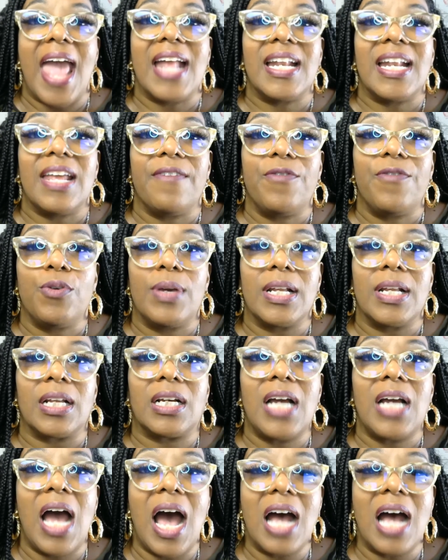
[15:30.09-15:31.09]
And if you
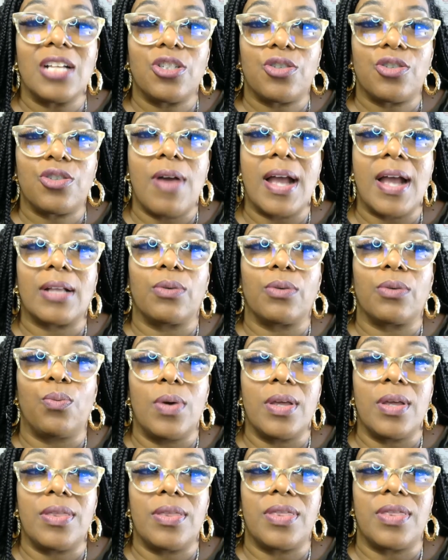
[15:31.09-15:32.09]
get a contract
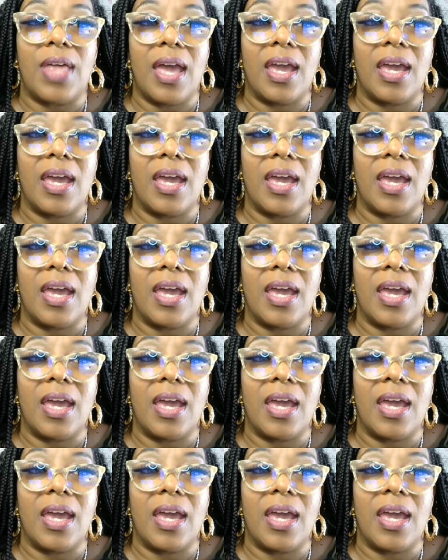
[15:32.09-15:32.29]
with